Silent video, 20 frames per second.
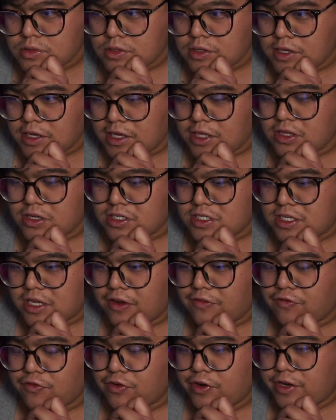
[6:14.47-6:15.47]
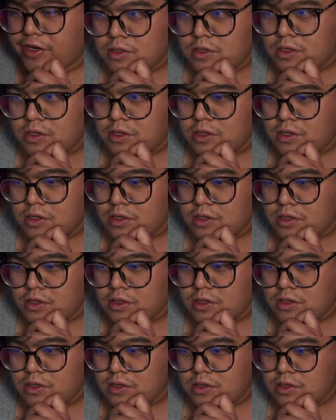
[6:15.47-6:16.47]
He looks different.
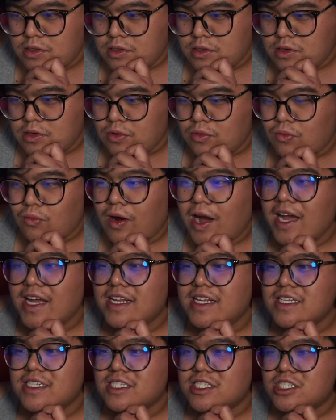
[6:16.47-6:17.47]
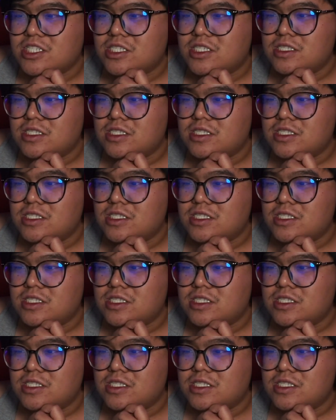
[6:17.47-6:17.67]
Why does